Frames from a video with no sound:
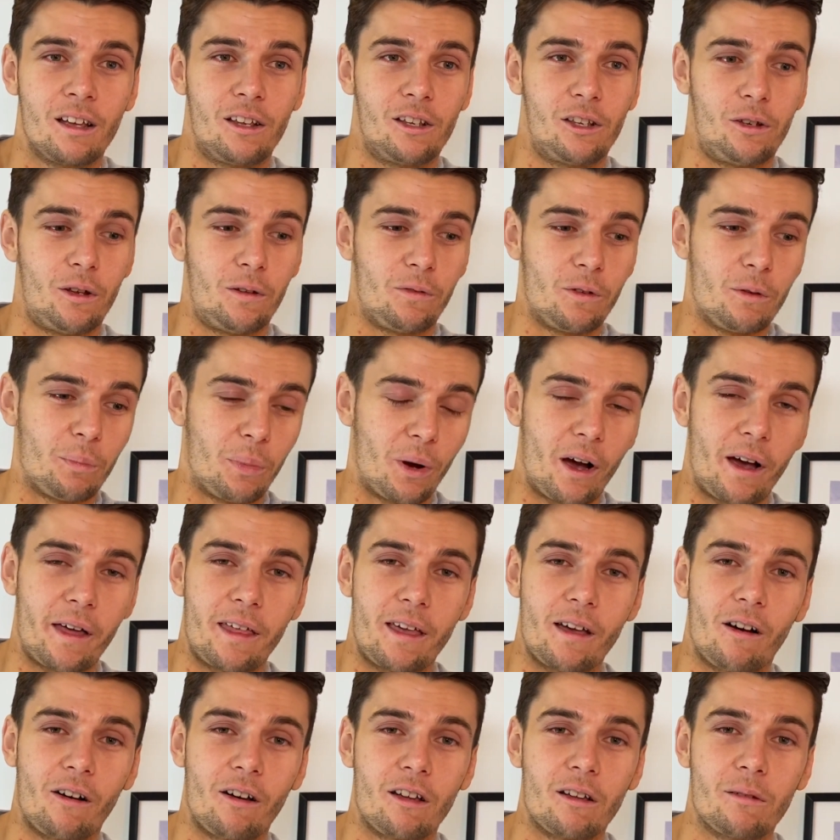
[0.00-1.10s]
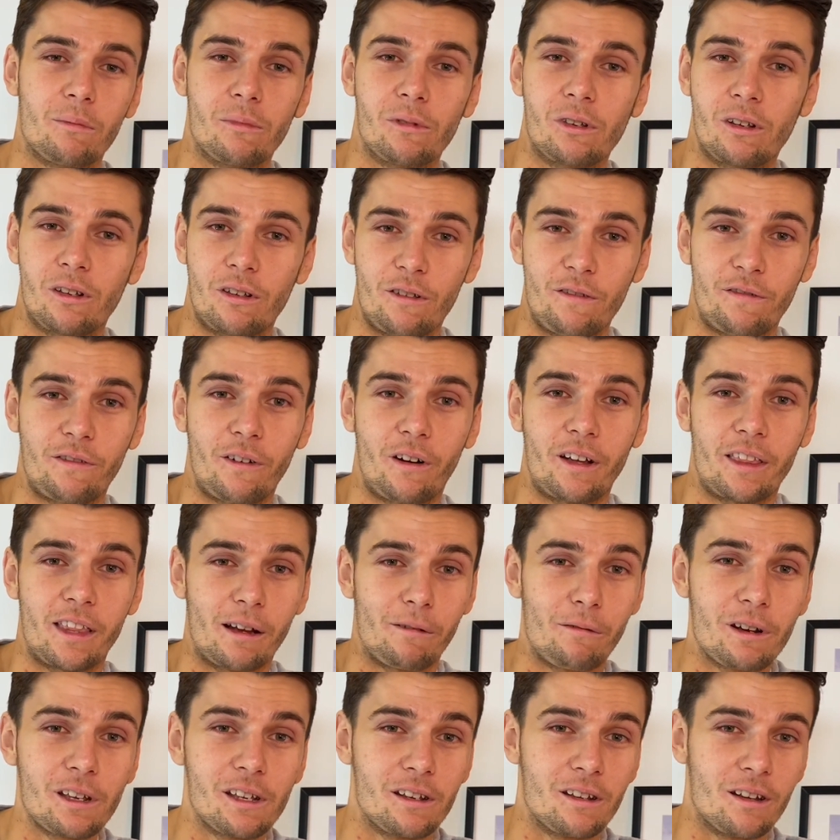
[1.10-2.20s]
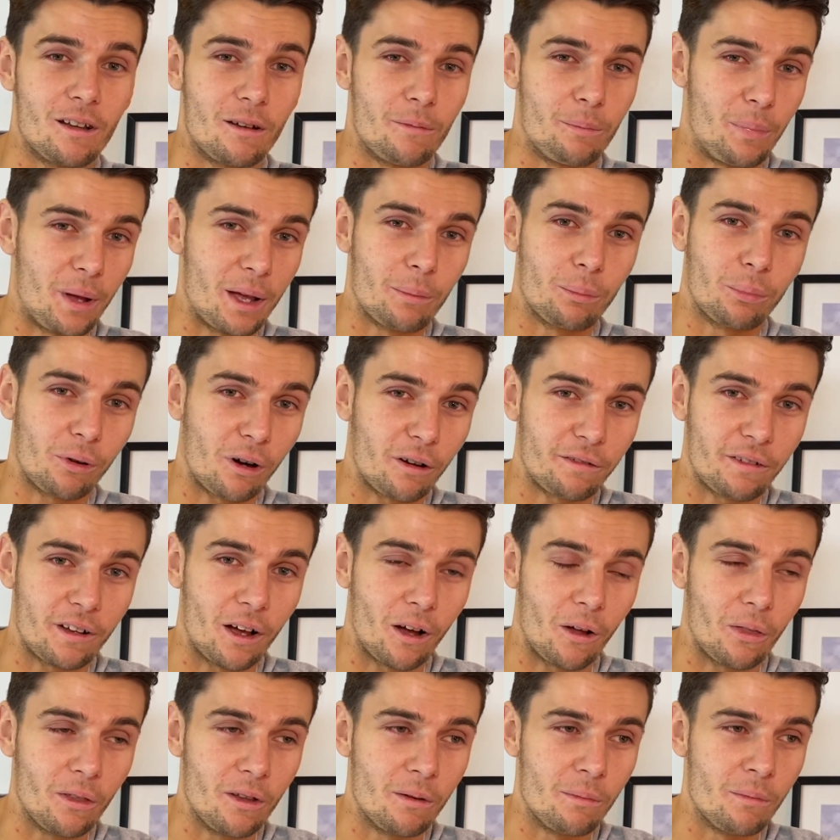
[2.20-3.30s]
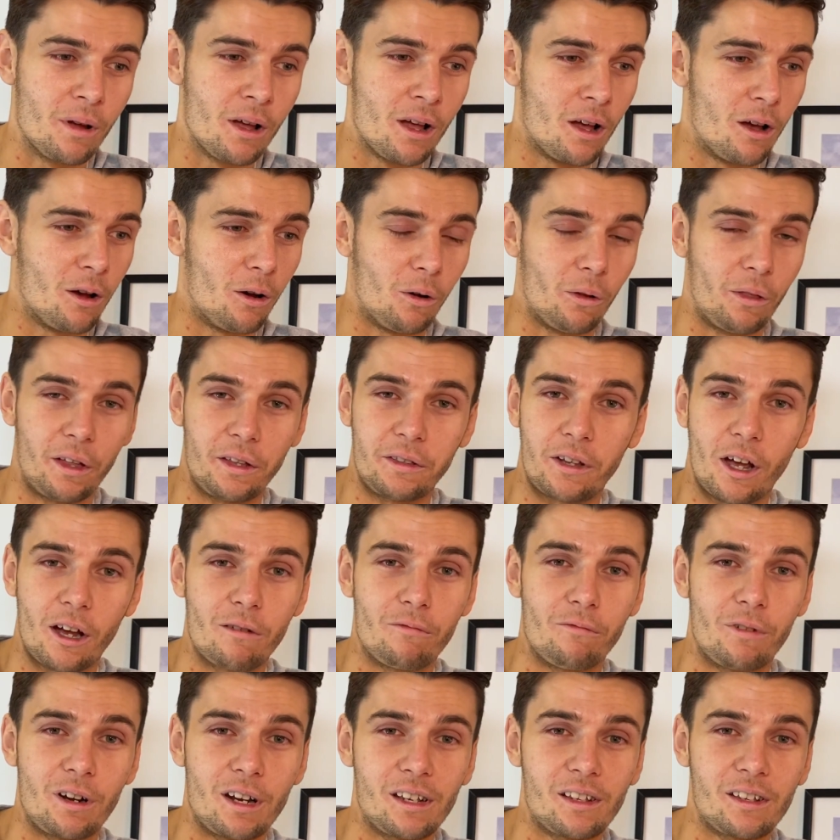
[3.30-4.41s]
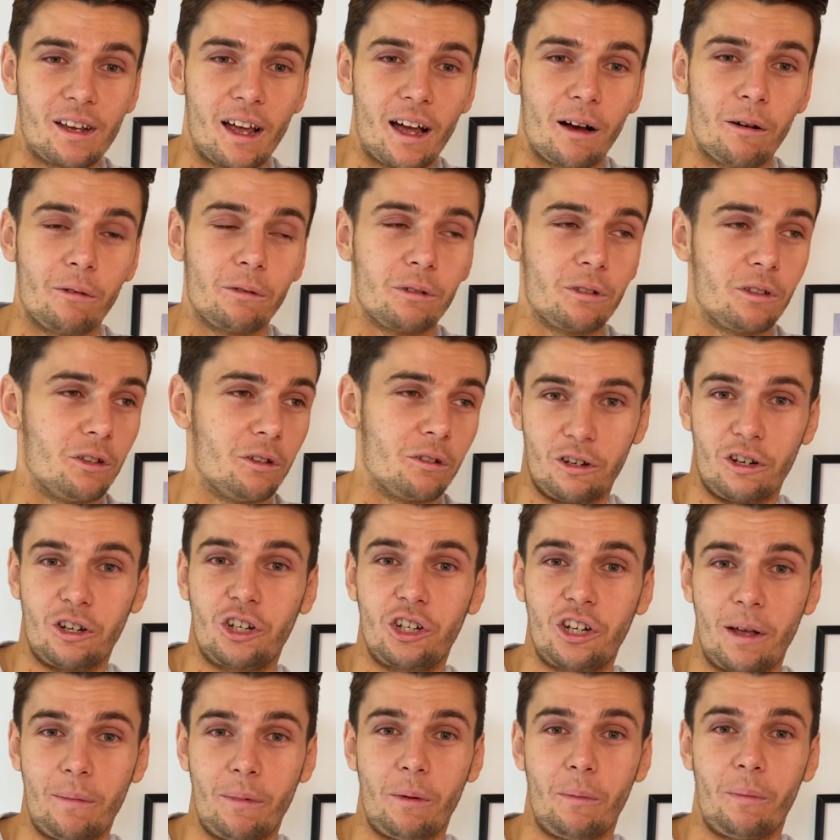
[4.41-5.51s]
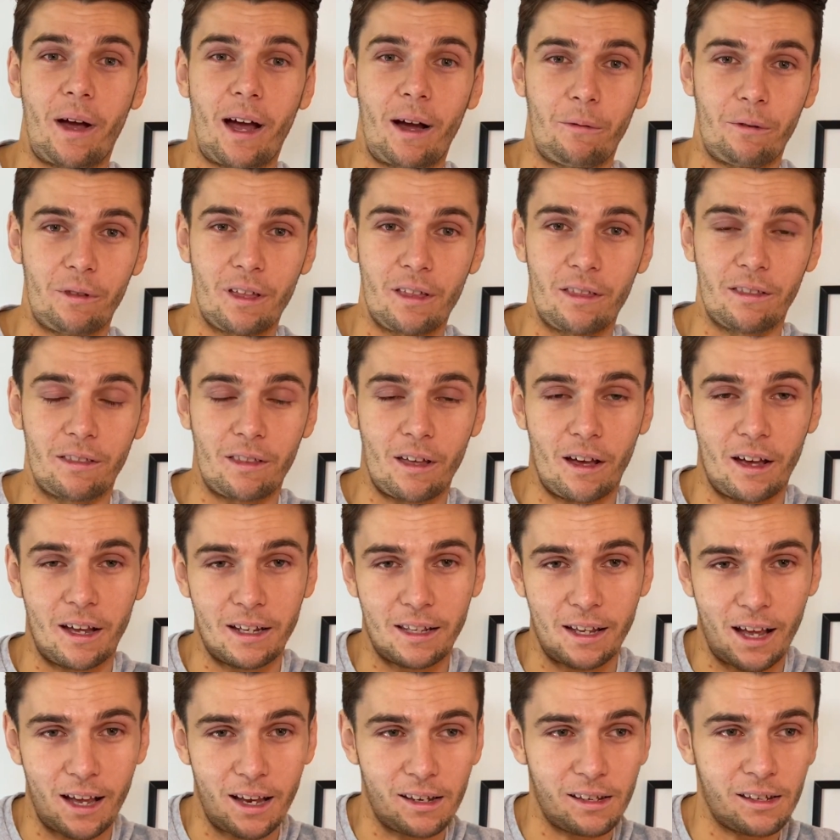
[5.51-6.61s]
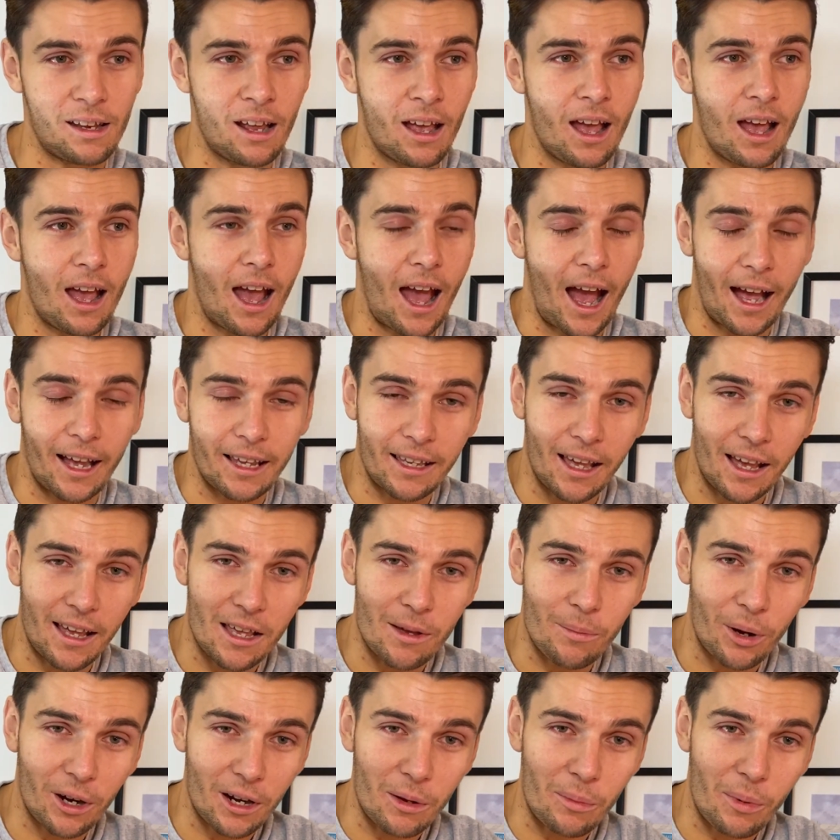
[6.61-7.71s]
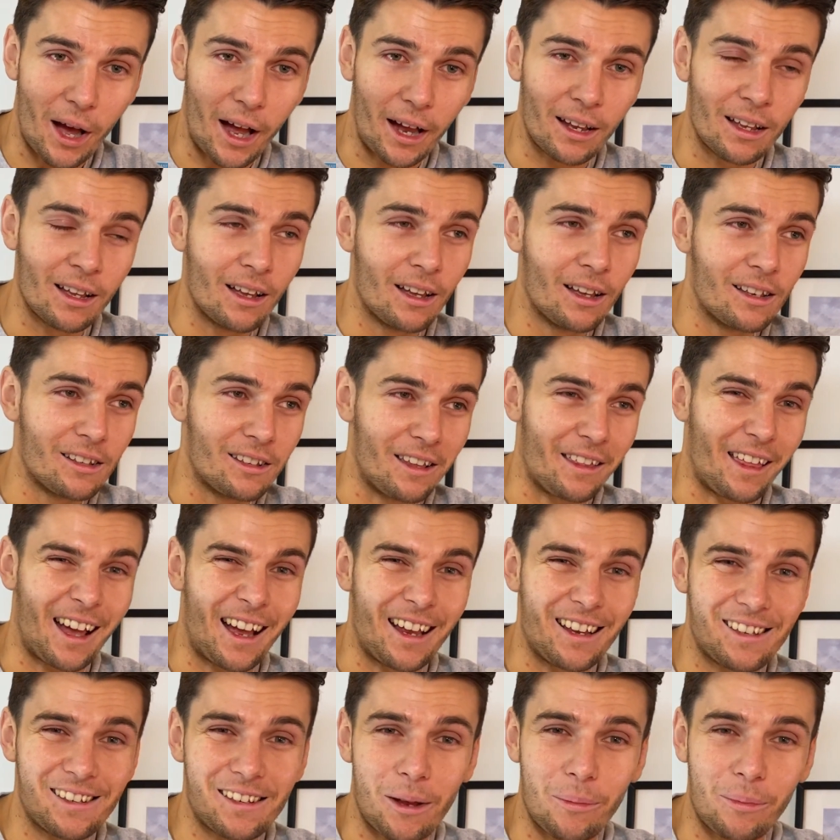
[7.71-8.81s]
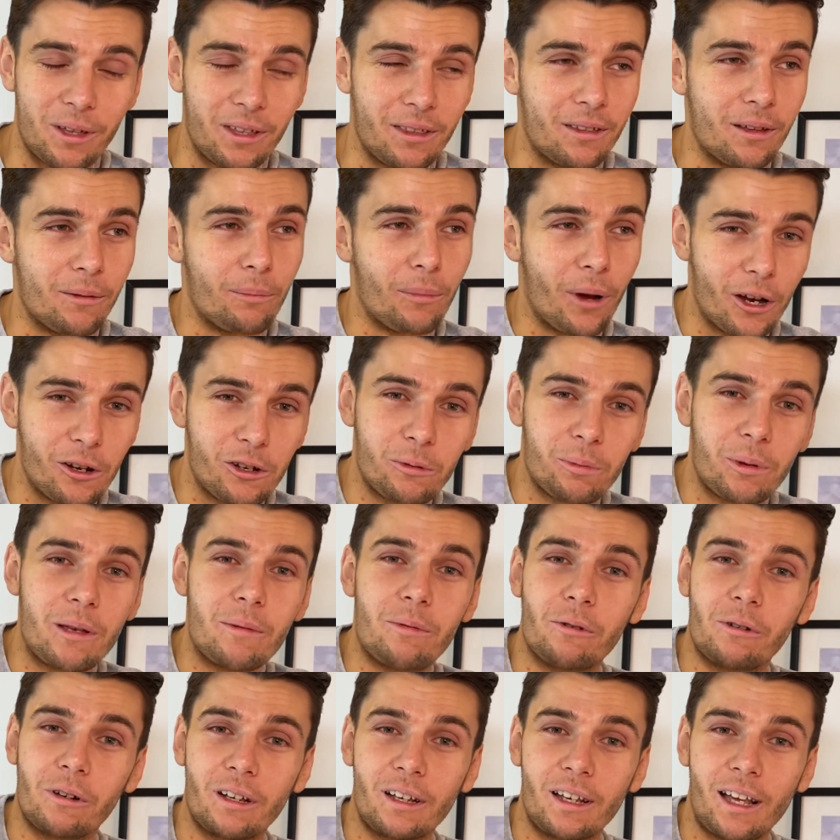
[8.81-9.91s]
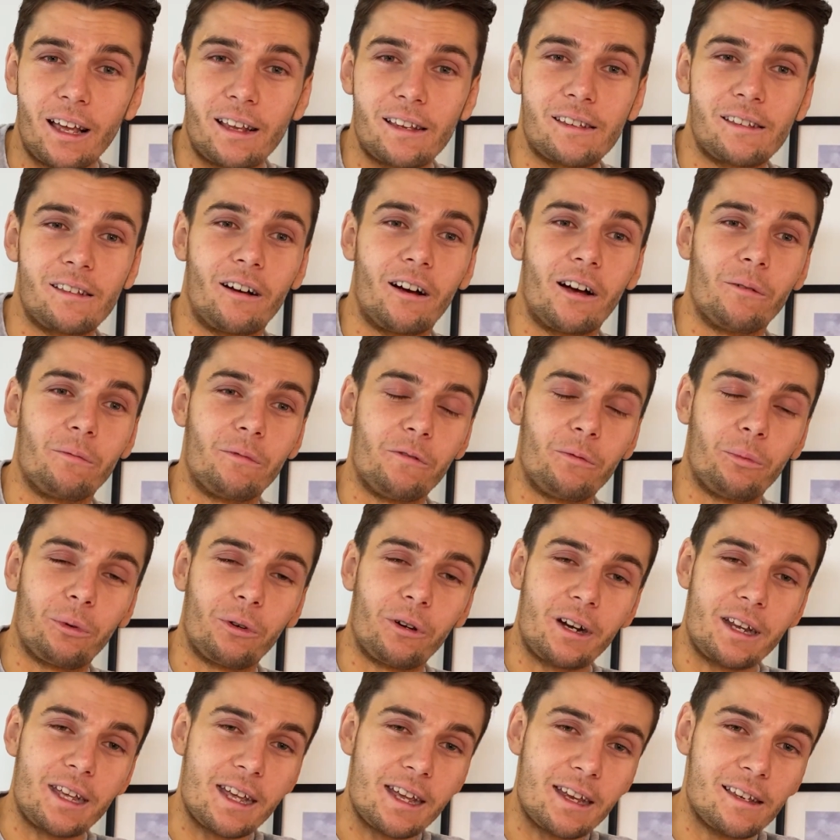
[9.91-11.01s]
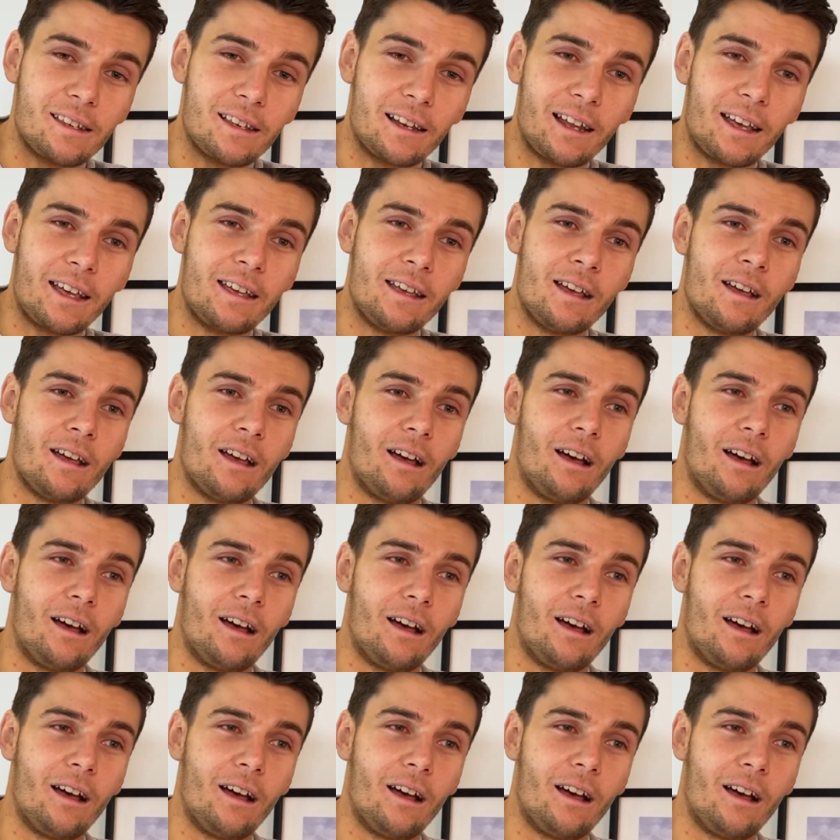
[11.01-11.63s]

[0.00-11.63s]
So if you buy the items, you find there isn't a big profit on them, or they don't resell, you just ship them back within 30 days and get your money back. So that is something that most people can get started with pretty easily.